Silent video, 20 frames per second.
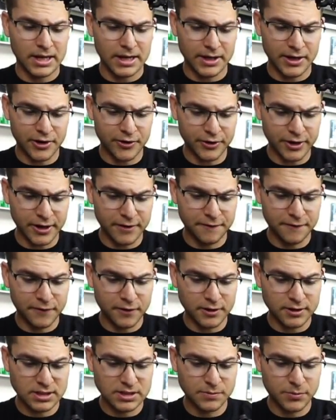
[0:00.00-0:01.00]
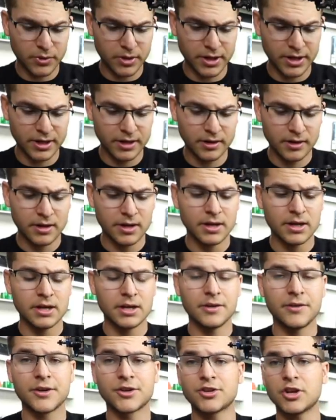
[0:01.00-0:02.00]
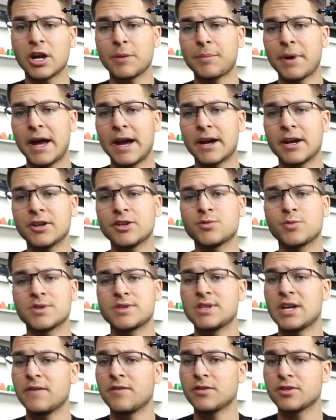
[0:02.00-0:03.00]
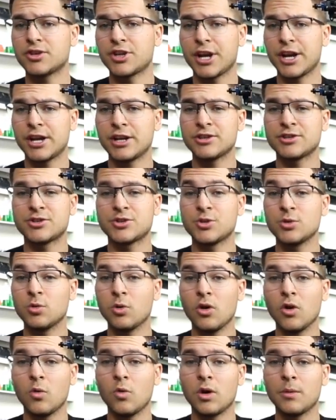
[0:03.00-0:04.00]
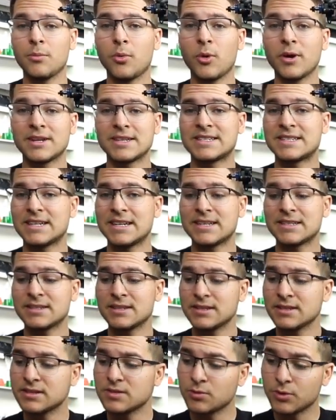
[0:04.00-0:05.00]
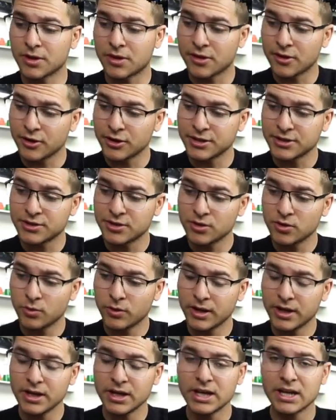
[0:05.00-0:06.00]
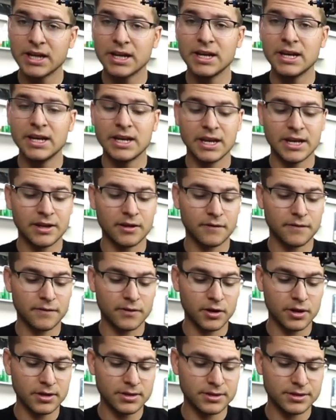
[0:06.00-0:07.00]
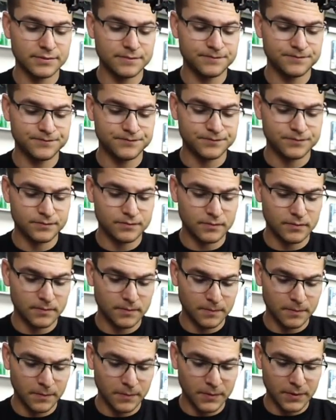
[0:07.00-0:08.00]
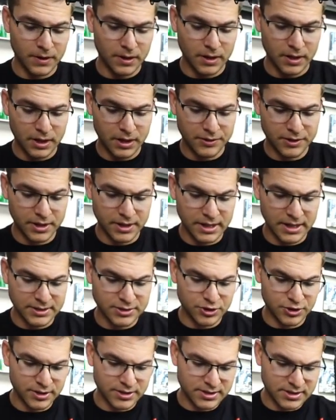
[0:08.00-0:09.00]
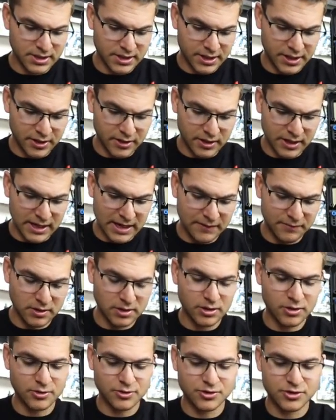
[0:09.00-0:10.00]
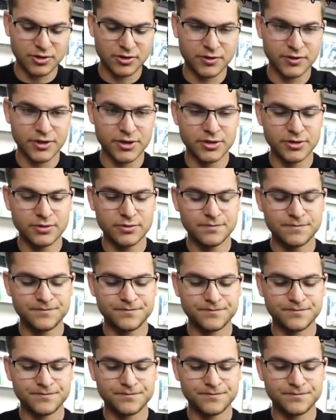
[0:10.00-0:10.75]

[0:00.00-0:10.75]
Gray front spring. The shock package was never changed, 2-hole 1.6s with 32 weight in the front. And then as you can see here, I have a little screw